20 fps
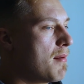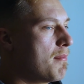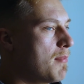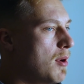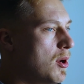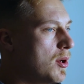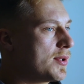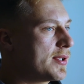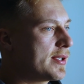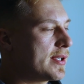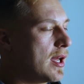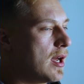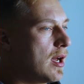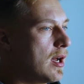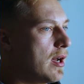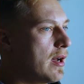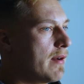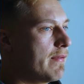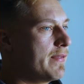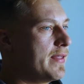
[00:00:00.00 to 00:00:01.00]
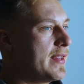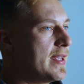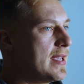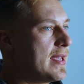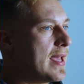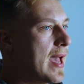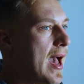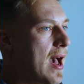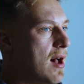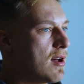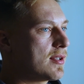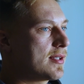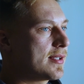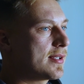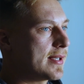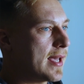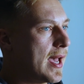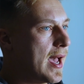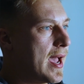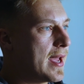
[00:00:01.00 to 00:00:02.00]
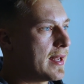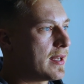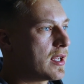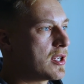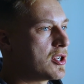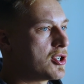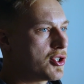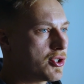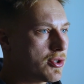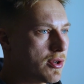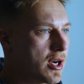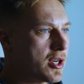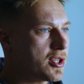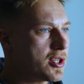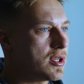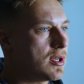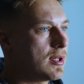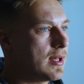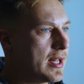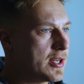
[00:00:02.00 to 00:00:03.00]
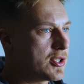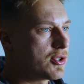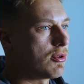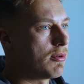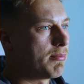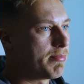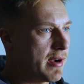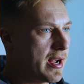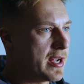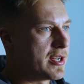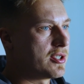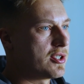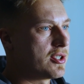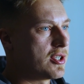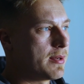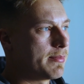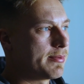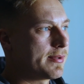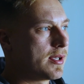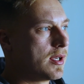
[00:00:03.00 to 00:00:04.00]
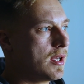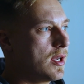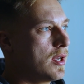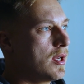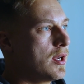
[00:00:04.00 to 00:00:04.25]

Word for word: Most of the outside construction electrical apprenticeships,